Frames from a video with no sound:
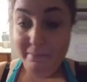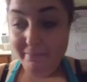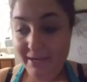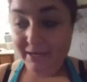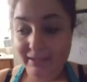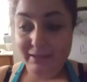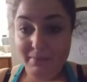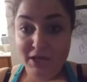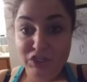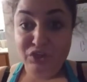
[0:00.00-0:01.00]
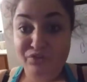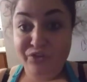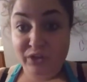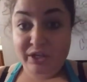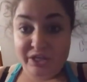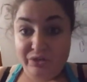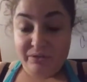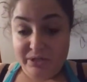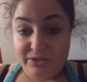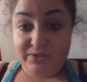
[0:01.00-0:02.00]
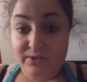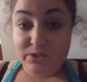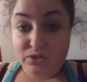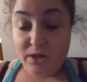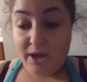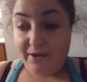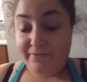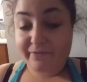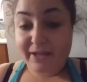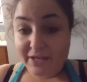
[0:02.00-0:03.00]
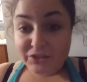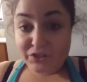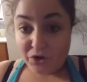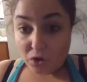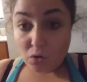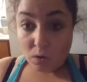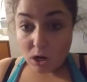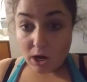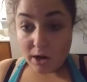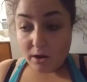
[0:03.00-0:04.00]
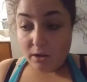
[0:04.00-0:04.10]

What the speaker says: immediately makes you feel like you need to flex your core.